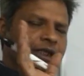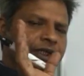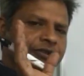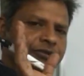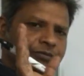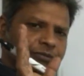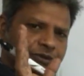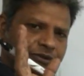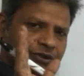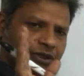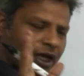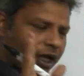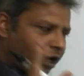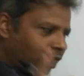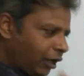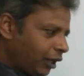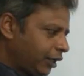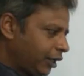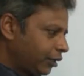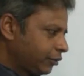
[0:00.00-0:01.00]
that means
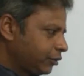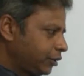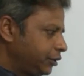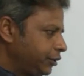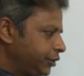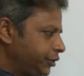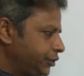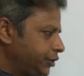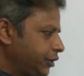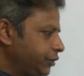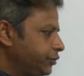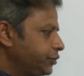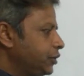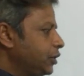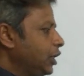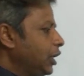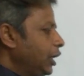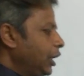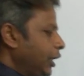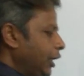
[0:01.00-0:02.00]
higher conditions
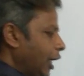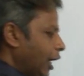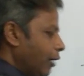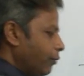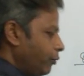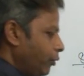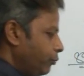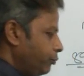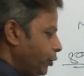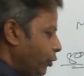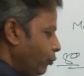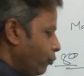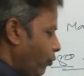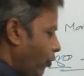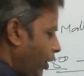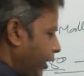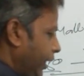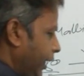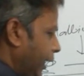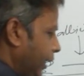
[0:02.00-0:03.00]
above the
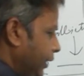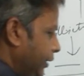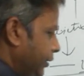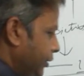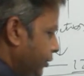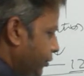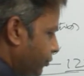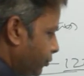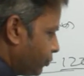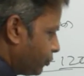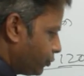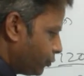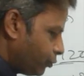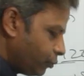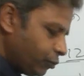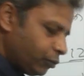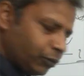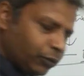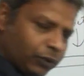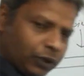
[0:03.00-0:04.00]
180 to
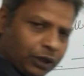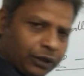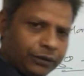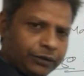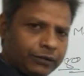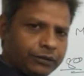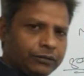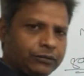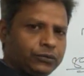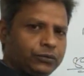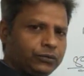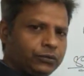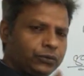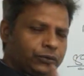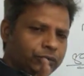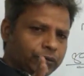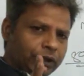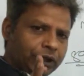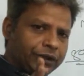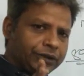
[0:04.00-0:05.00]
200,
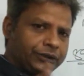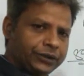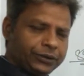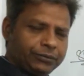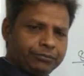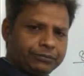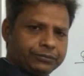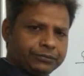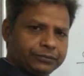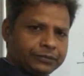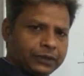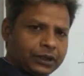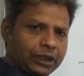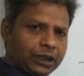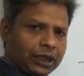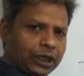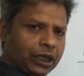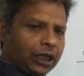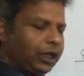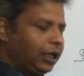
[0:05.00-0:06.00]
220,
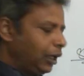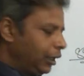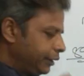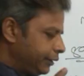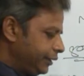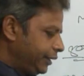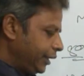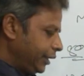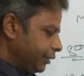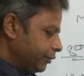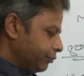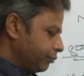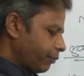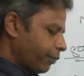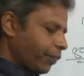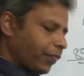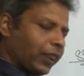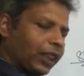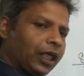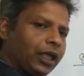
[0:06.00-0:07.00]
then
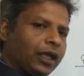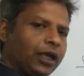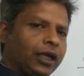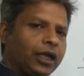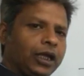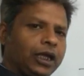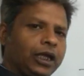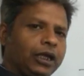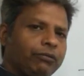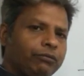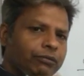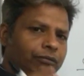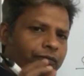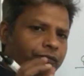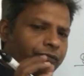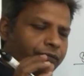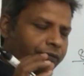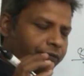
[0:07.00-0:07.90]
you will